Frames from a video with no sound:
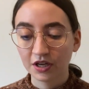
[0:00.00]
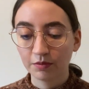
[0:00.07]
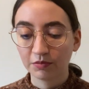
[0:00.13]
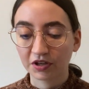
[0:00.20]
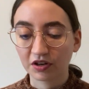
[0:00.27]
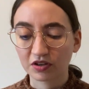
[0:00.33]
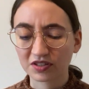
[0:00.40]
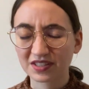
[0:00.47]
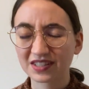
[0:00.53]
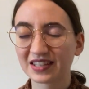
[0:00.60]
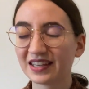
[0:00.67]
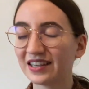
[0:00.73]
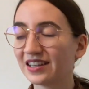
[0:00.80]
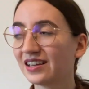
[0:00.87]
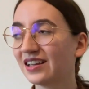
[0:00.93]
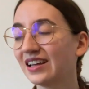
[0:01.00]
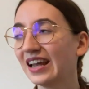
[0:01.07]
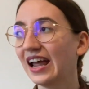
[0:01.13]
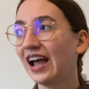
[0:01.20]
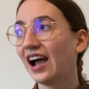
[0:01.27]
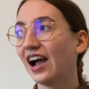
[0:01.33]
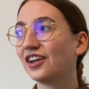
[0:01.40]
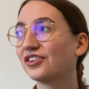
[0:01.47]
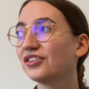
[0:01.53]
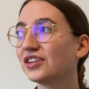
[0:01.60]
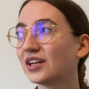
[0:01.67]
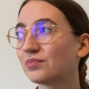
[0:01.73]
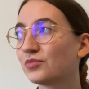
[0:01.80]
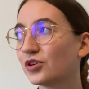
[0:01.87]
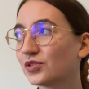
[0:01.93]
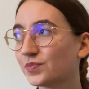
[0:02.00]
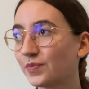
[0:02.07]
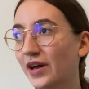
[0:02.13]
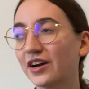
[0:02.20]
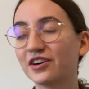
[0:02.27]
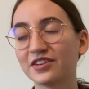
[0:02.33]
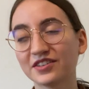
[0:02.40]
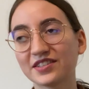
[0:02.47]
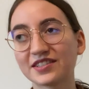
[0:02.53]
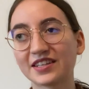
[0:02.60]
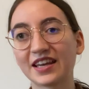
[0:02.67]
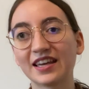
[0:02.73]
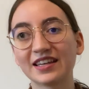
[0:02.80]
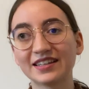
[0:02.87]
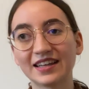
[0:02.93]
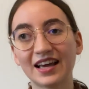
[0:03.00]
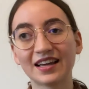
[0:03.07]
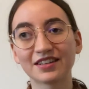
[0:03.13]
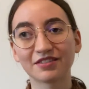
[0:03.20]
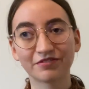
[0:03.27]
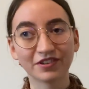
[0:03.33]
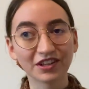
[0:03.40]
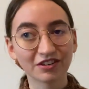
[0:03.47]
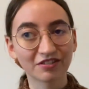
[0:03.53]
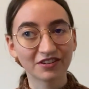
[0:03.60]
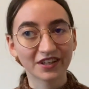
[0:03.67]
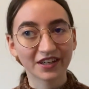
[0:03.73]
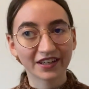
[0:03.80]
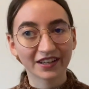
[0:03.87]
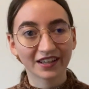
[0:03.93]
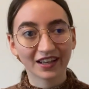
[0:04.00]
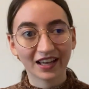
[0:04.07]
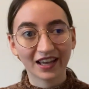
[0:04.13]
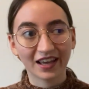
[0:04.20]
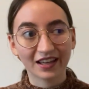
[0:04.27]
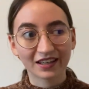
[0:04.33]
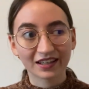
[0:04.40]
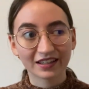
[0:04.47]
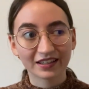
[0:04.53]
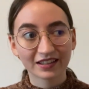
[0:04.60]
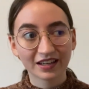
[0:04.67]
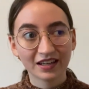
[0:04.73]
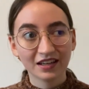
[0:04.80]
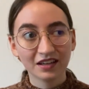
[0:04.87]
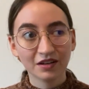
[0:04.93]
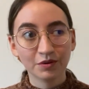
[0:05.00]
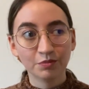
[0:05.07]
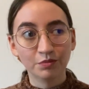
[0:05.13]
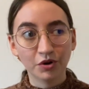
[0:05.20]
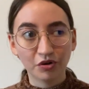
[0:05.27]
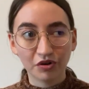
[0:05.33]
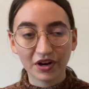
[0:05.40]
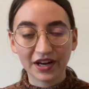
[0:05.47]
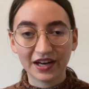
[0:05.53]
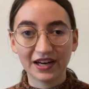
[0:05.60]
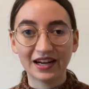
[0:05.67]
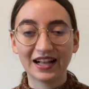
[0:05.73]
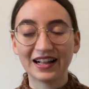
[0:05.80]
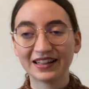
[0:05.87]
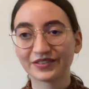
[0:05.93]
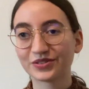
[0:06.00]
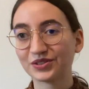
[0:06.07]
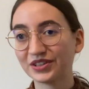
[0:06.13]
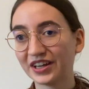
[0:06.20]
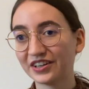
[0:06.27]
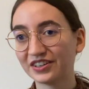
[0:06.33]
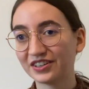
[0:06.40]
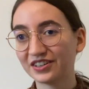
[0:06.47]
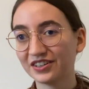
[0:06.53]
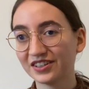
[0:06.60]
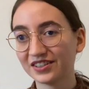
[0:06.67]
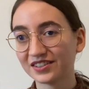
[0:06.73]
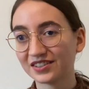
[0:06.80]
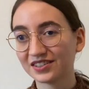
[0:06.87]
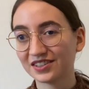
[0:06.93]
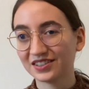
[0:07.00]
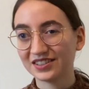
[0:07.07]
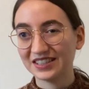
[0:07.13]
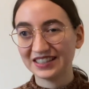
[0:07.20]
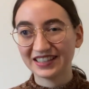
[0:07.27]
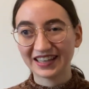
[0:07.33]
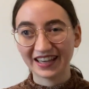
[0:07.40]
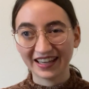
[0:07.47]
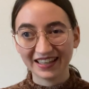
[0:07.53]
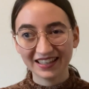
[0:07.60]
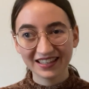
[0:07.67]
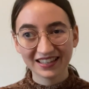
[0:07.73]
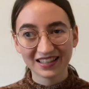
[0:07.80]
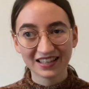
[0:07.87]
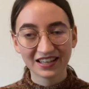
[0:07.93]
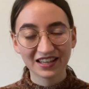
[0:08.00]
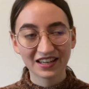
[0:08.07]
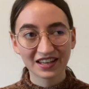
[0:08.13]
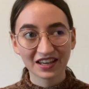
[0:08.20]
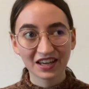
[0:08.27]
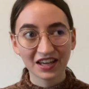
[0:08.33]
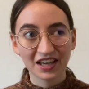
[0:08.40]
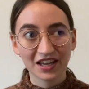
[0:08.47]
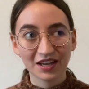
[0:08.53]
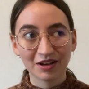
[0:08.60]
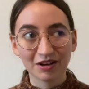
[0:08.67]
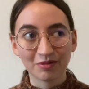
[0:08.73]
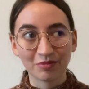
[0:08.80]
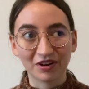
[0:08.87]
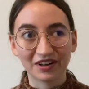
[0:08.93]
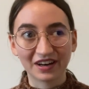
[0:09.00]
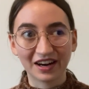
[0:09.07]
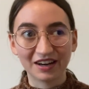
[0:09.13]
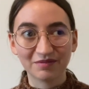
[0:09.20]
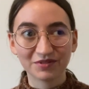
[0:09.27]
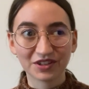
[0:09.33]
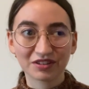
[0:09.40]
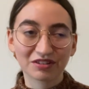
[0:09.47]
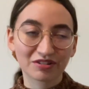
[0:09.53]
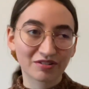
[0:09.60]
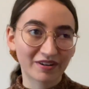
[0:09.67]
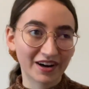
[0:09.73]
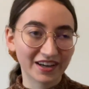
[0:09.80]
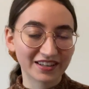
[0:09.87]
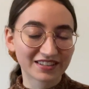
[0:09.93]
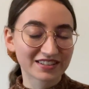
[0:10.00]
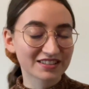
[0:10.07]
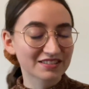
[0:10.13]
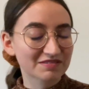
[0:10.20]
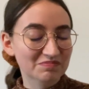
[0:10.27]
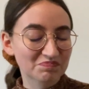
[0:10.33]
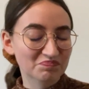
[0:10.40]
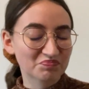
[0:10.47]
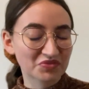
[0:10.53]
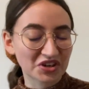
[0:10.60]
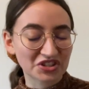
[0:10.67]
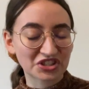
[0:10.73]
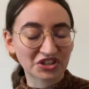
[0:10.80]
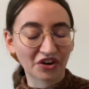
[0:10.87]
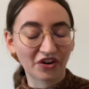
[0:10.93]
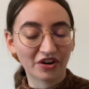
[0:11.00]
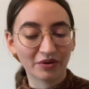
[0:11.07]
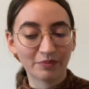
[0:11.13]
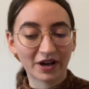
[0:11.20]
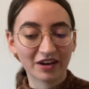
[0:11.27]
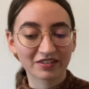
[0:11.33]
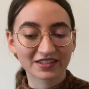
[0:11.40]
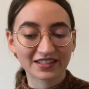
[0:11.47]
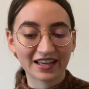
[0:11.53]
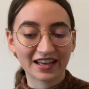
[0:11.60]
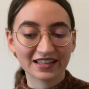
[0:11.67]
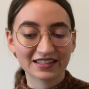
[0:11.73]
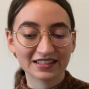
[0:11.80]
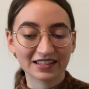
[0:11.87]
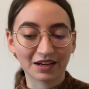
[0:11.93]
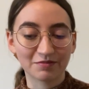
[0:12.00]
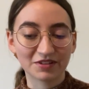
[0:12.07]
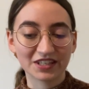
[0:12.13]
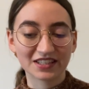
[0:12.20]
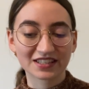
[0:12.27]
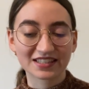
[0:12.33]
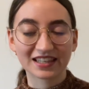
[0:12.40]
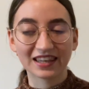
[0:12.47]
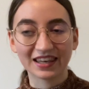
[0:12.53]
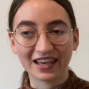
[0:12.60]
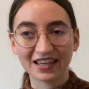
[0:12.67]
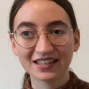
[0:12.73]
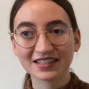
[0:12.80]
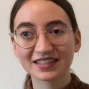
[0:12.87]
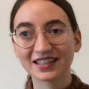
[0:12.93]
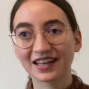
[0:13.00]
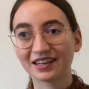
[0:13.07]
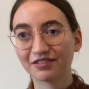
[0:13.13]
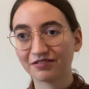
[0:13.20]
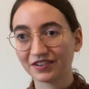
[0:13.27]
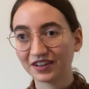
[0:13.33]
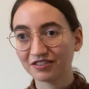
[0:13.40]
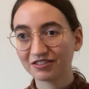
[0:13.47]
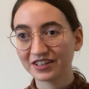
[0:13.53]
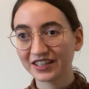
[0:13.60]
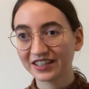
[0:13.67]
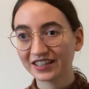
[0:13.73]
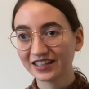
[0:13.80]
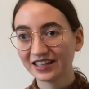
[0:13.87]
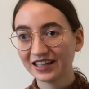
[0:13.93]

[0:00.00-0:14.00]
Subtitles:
because I know that most patterns say that fingering and mohair held together is a decay, but I'm not quite sure about that. I mean, it's the lace and the fingering,